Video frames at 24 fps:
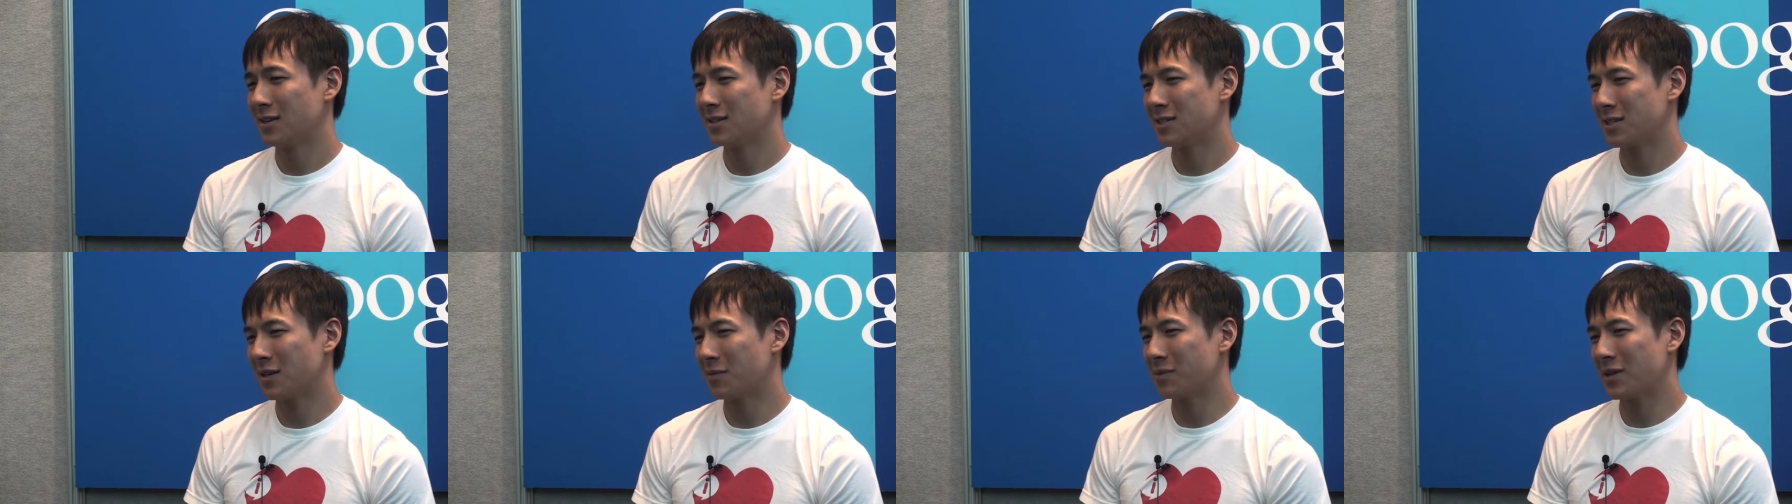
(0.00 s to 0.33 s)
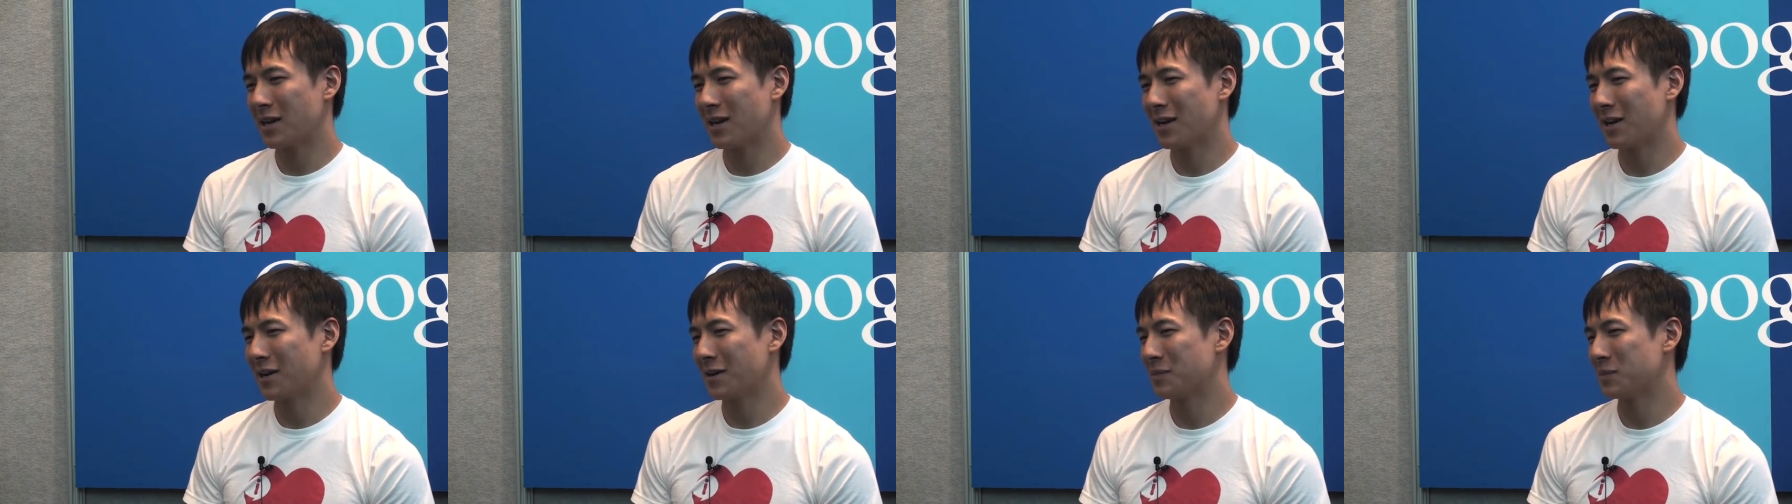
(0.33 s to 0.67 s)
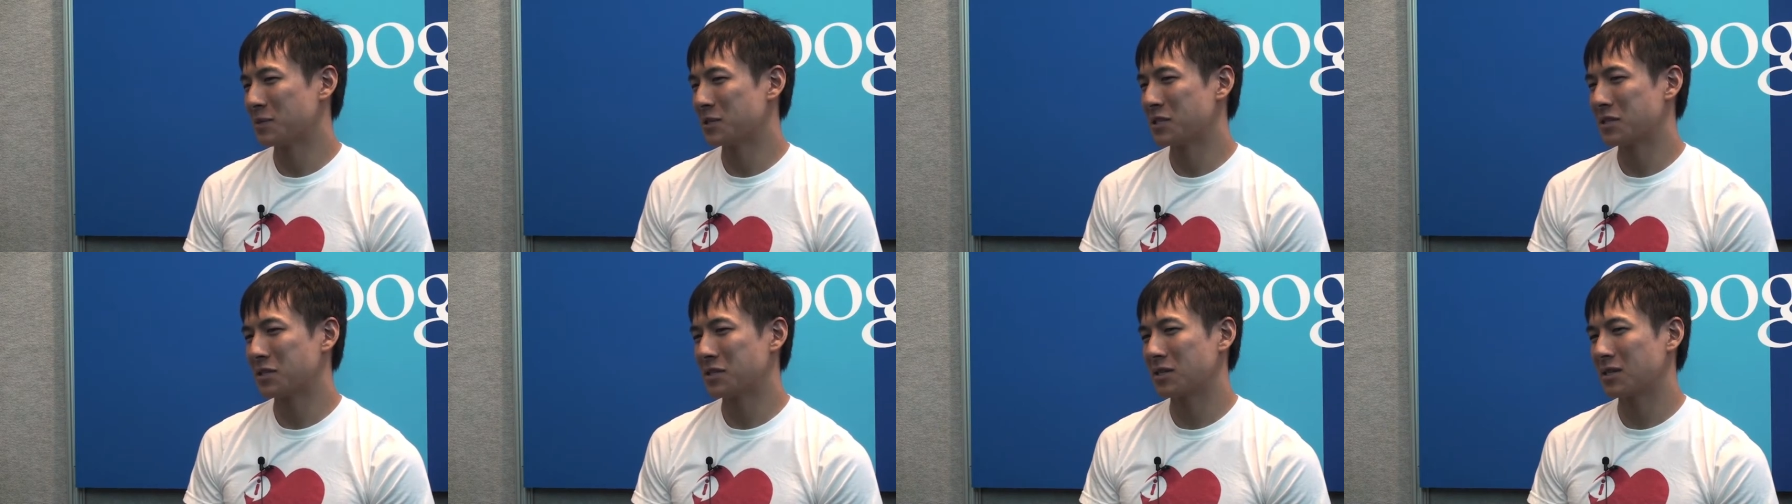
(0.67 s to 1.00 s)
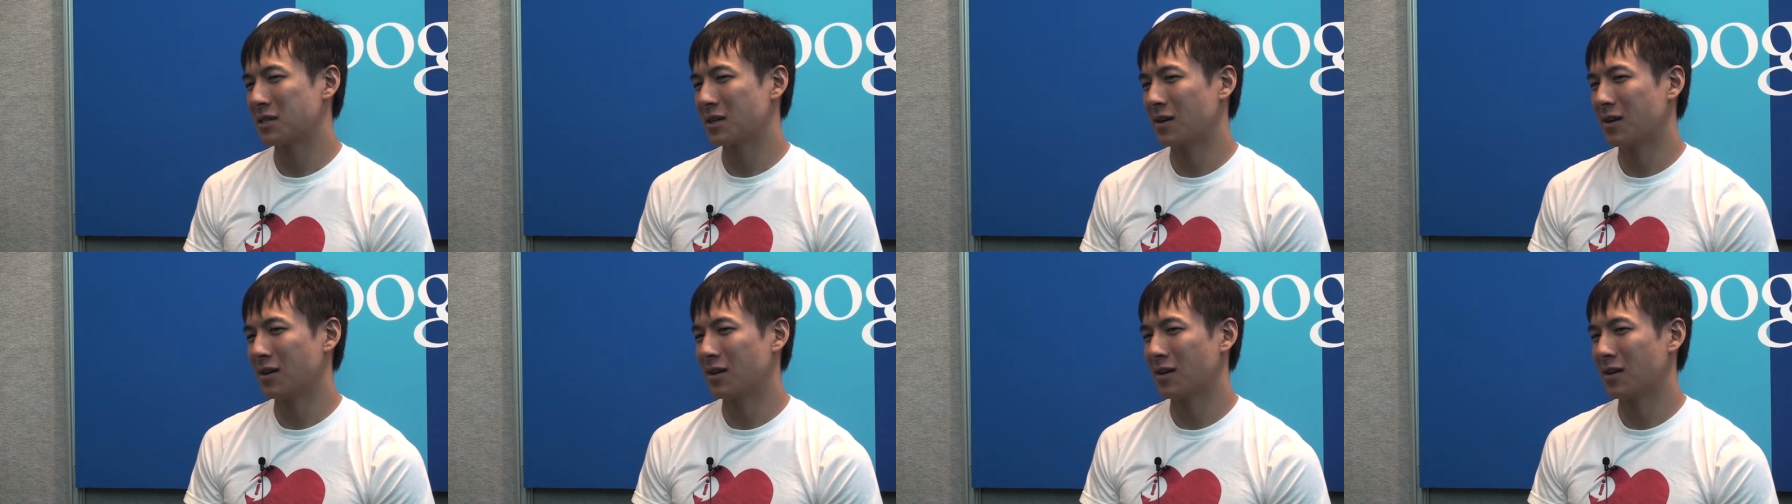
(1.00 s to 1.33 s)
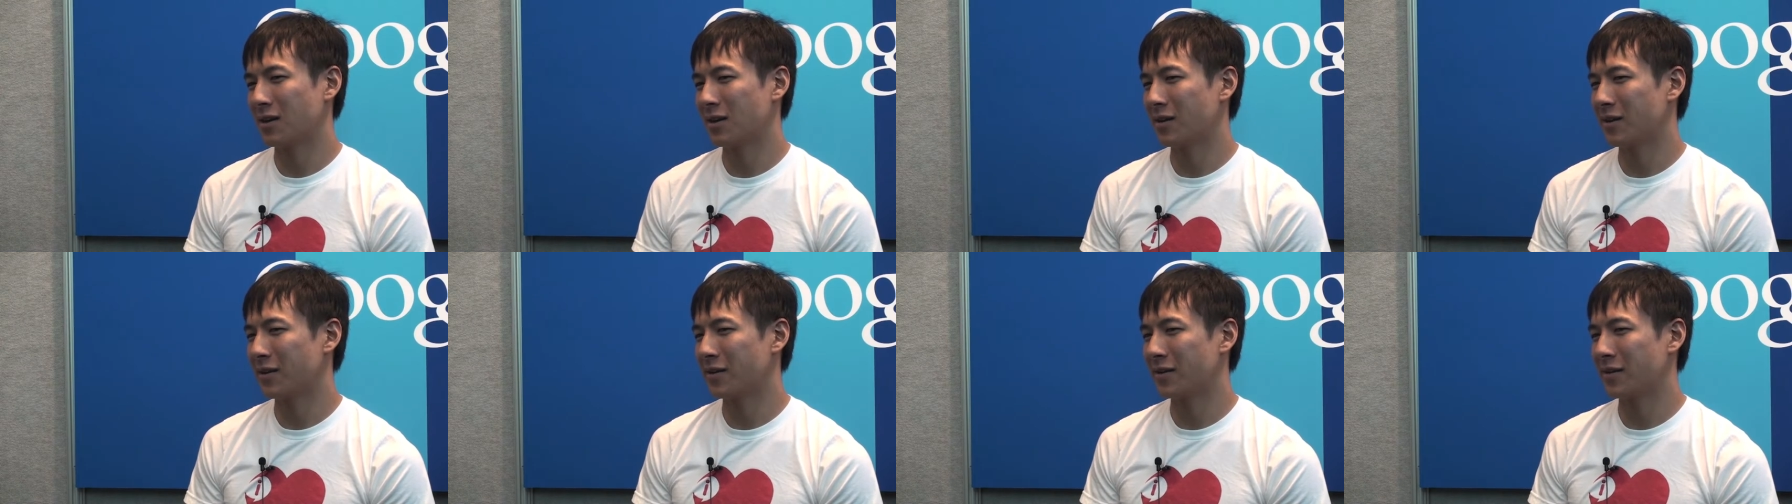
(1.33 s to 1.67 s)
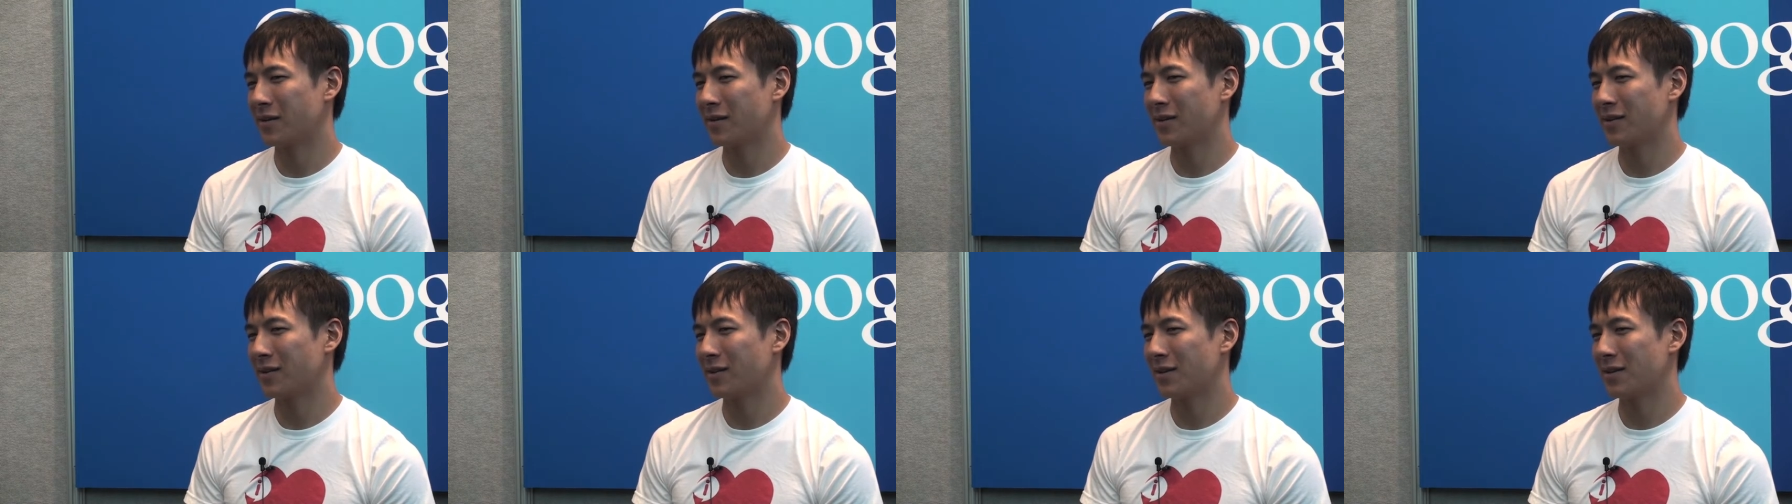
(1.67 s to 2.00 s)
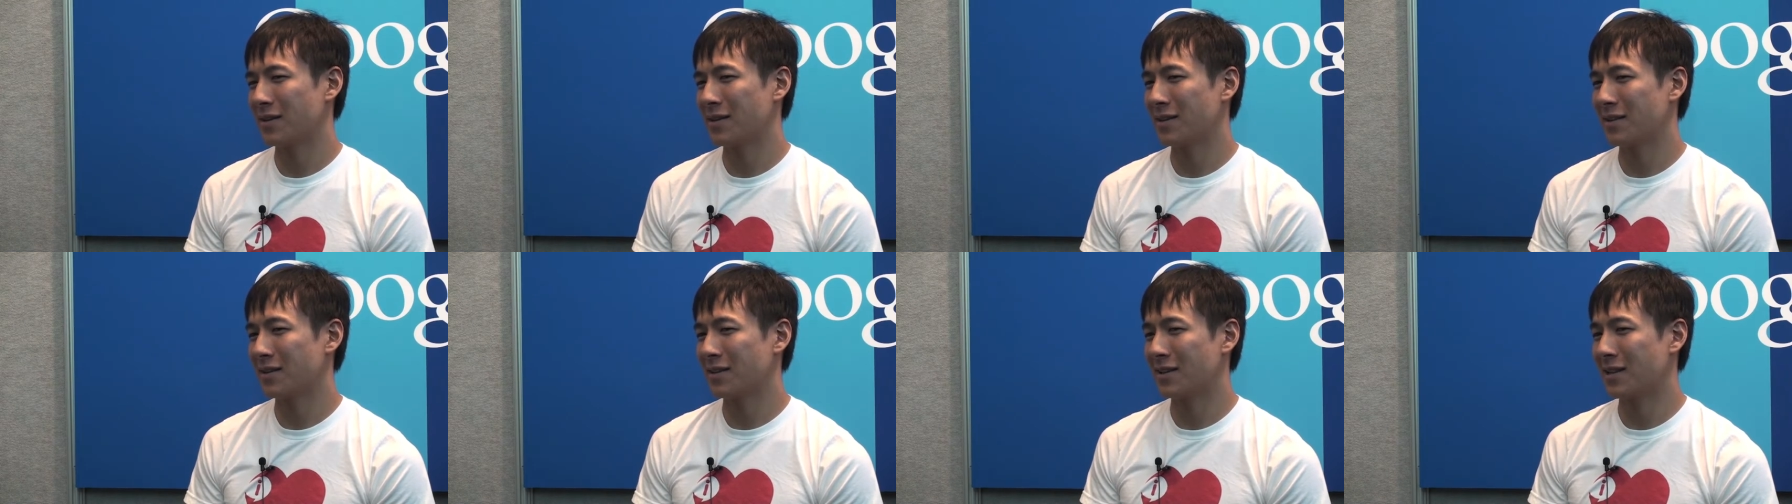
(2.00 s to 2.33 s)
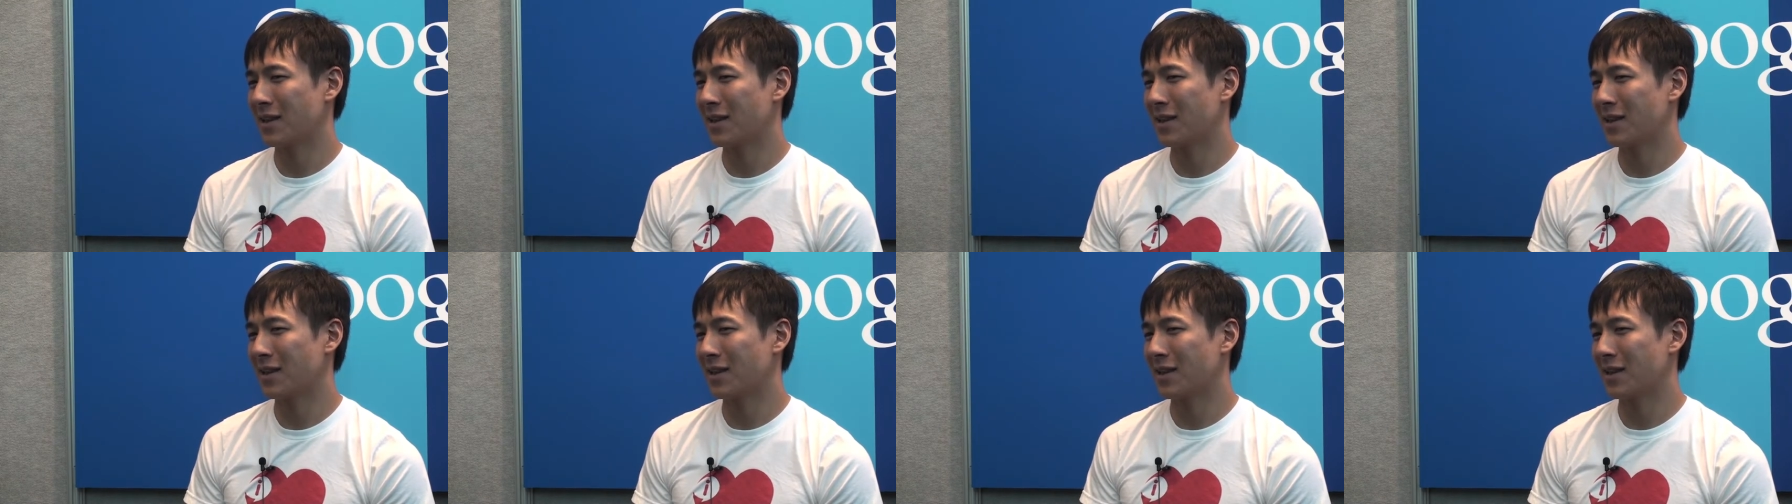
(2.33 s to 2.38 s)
sometimes uh,